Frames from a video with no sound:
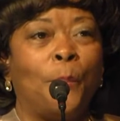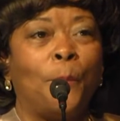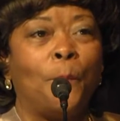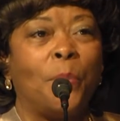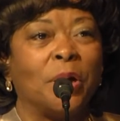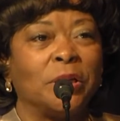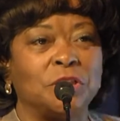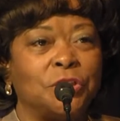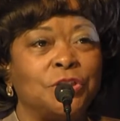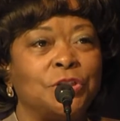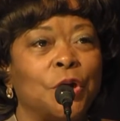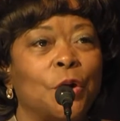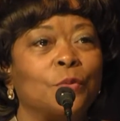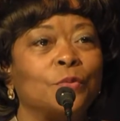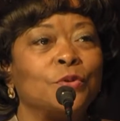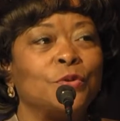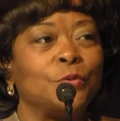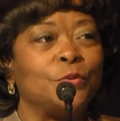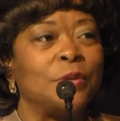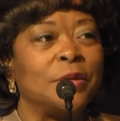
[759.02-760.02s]
But you
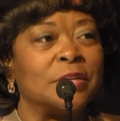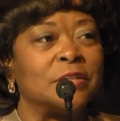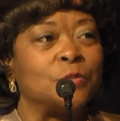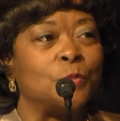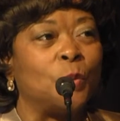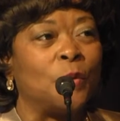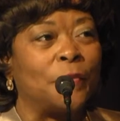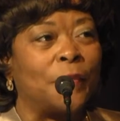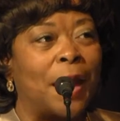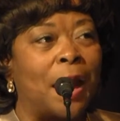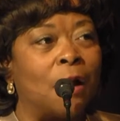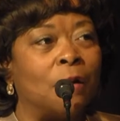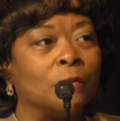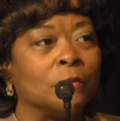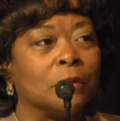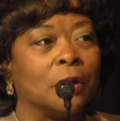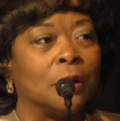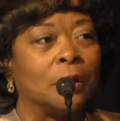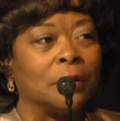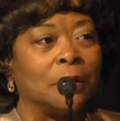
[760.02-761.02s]
don't do this
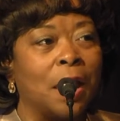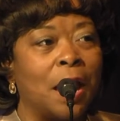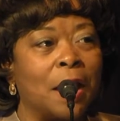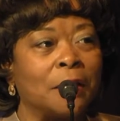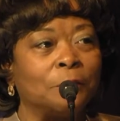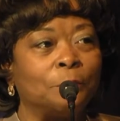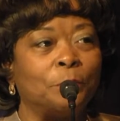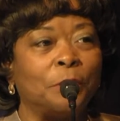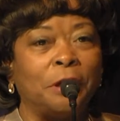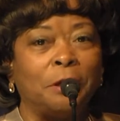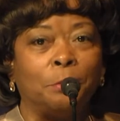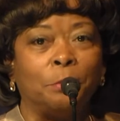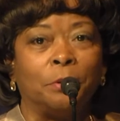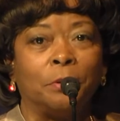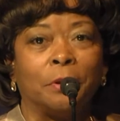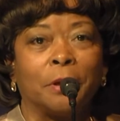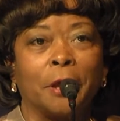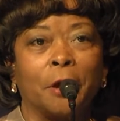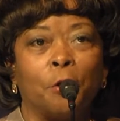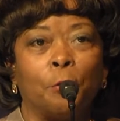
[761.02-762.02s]
without a lot of
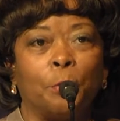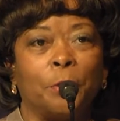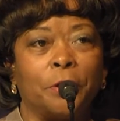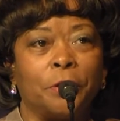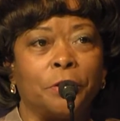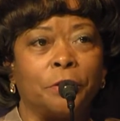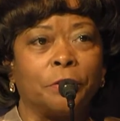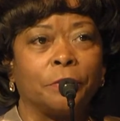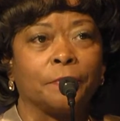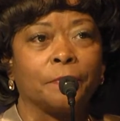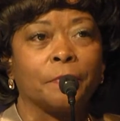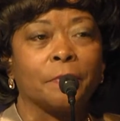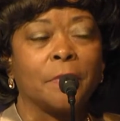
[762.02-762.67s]
people helping you.